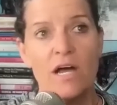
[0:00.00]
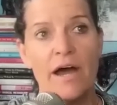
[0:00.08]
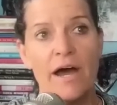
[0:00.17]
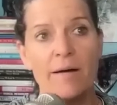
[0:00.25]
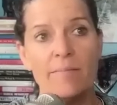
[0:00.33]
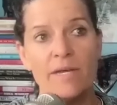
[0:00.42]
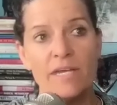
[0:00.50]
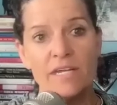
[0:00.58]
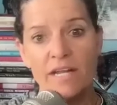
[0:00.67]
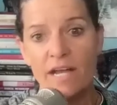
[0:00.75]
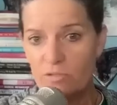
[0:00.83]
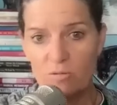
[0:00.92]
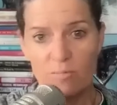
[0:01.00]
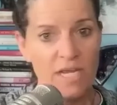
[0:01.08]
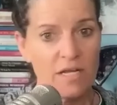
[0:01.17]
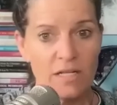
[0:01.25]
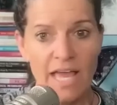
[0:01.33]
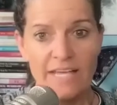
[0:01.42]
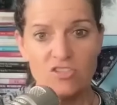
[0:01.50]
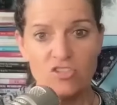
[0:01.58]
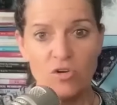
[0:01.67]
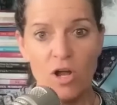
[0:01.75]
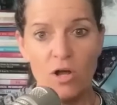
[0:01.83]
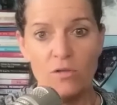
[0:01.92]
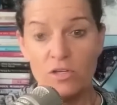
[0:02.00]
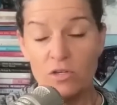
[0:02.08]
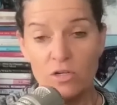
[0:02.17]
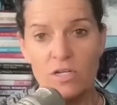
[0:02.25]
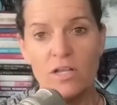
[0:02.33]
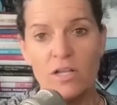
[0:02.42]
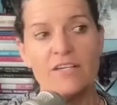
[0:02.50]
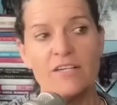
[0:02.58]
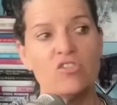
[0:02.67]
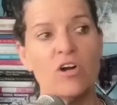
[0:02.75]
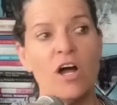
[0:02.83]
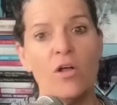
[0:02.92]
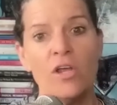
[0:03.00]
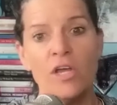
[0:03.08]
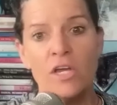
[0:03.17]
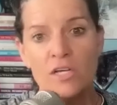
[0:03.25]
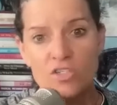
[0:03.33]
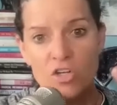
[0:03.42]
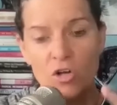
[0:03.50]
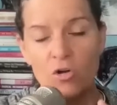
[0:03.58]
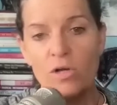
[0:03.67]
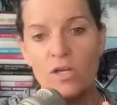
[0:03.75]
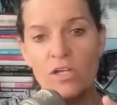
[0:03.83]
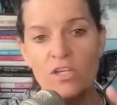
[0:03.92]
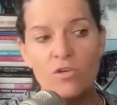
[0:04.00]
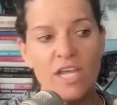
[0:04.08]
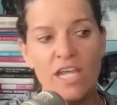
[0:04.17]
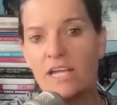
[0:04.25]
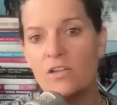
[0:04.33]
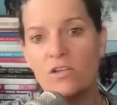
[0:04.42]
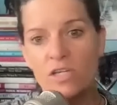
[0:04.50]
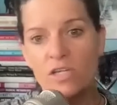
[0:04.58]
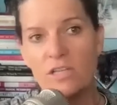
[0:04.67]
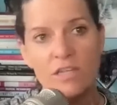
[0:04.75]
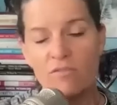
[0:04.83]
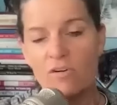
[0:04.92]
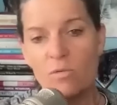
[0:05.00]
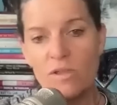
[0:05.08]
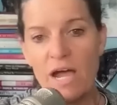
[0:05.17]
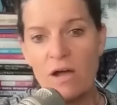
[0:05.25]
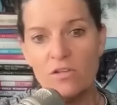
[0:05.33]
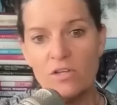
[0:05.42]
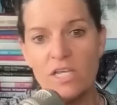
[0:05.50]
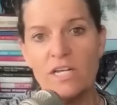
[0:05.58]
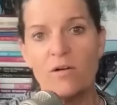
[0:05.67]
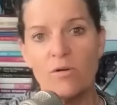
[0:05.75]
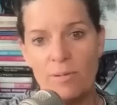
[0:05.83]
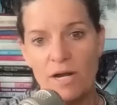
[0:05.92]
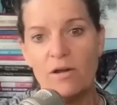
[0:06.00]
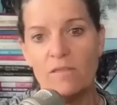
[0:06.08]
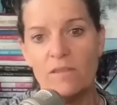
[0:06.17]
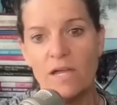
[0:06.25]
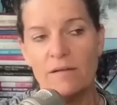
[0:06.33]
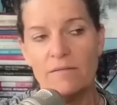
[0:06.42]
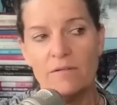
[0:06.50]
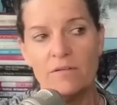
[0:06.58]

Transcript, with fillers: Um, it helps you make cholesterol, the good cholesterol. So, you can't look at the liver without looking at repairing the gut.